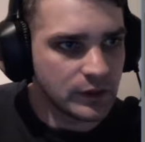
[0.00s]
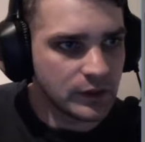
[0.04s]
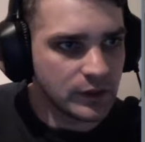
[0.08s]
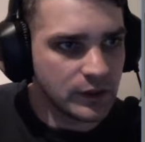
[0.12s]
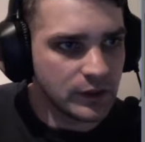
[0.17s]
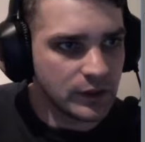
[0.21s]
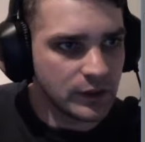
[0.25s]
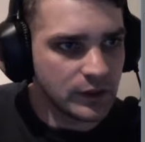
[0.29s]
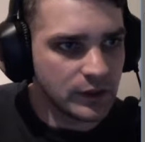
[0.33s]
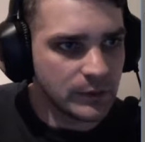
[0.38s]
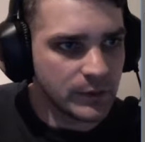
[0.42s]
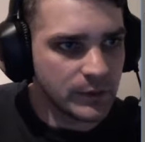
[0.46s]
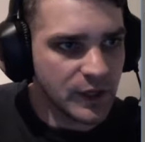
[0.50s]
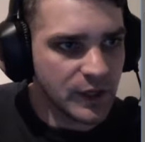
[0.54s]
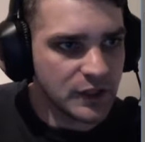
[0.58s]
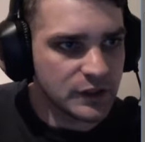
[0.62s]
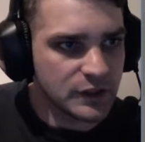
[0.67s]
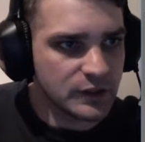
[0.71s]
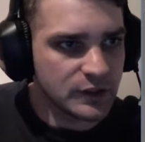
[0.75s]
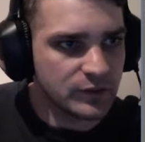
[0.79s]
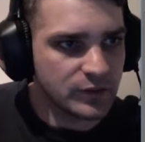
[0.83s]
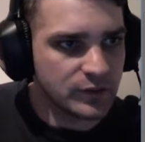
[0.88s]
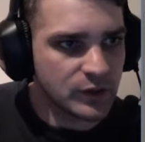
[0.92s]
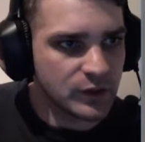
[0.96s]
in
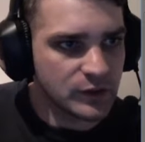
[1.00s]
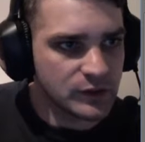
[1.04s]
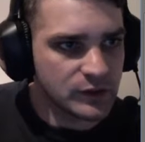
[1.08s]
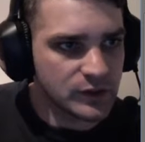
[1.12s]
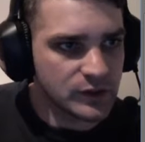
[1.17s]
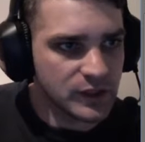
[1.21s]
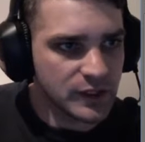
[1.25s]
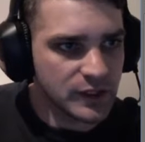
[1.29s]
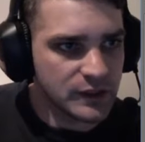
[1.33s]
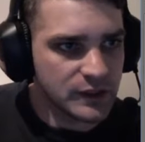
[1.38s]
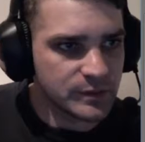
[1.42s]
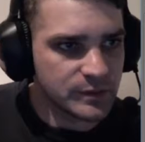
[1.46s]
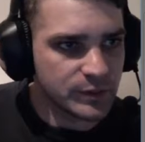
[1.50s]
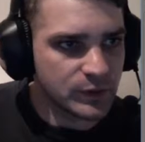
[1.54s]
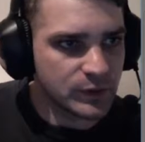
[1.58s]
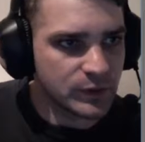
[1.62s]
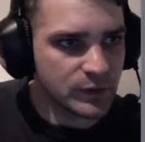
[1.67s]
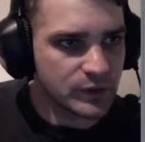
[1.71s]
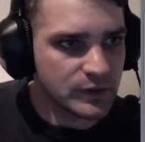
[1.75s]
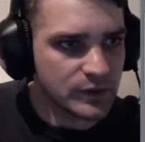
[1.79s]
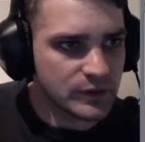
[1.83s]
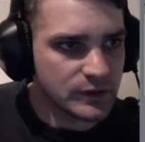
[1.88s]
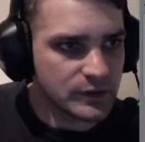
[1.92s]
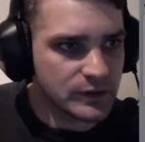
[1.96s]
MagicaVoxel
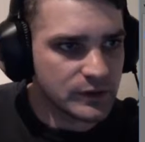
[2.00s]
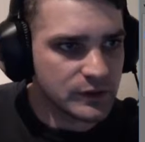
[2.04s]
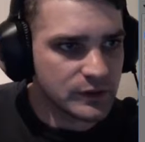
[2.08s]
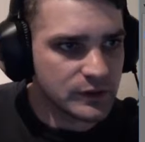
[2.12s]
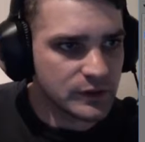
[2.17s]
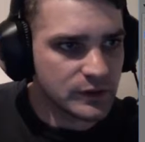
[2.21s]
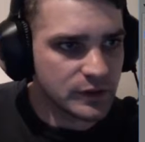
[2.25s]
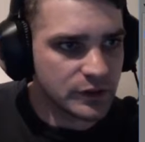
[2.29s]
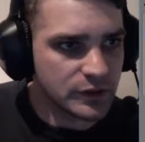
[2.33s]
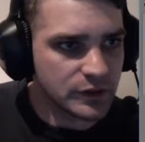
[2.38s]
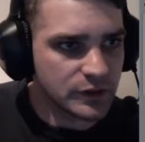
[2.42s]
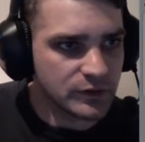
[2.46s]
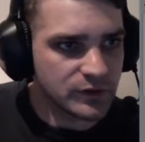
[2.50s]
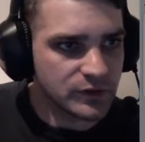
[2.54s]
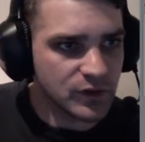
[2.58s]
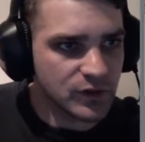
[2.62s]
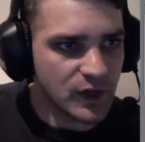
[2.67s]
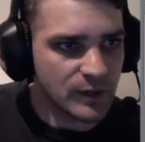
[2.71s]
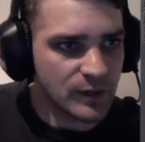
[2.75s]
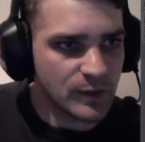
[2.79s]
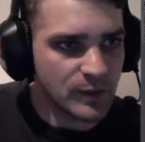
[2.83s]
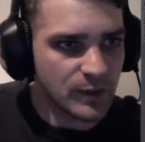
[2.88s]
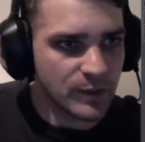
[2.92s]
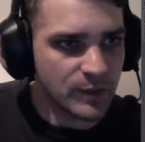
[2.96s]
exports, I should
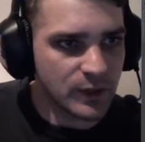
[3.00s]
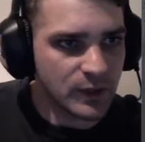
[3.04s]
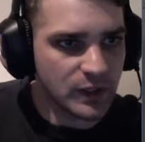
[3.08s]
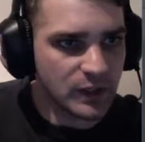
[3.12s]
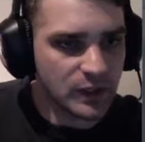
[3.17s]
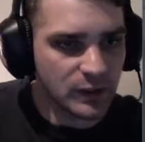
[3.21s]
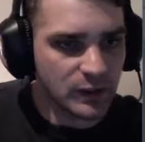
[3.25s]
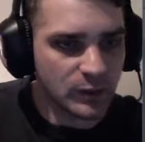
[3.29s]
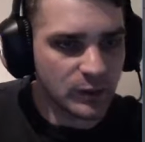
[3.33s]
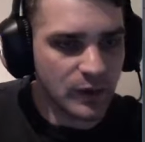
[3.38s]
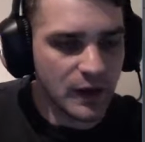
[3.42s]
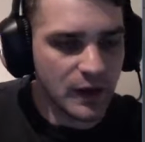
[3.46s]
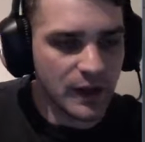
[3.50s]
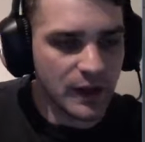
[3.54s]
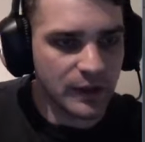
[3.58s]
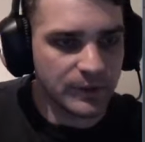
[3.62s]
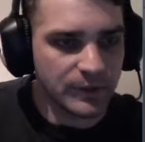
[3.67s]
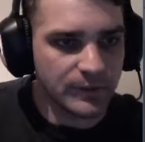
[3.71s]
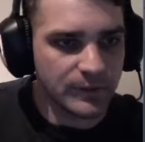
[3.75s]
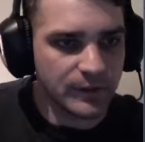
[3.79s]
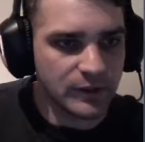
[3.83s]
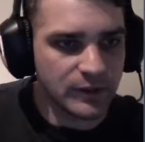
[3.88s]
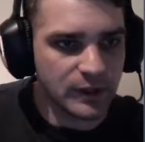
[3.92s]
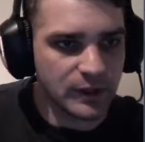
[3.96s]
find my PLY,
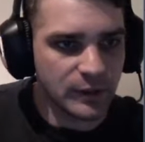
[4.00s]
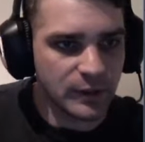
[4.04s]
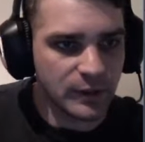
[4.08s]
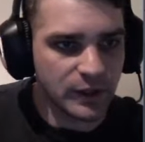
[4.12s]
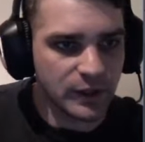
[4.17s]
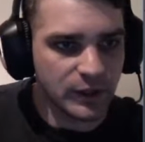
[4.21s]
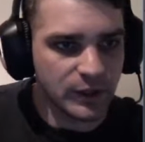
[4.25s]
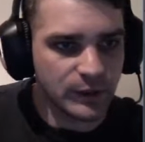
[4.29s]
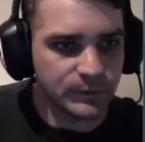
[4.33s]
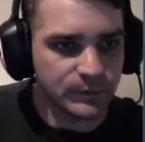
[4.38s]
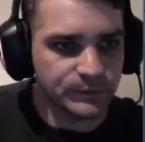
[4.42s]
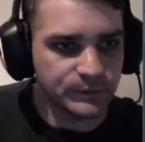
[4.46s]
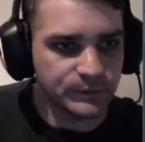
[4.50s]
and there we go.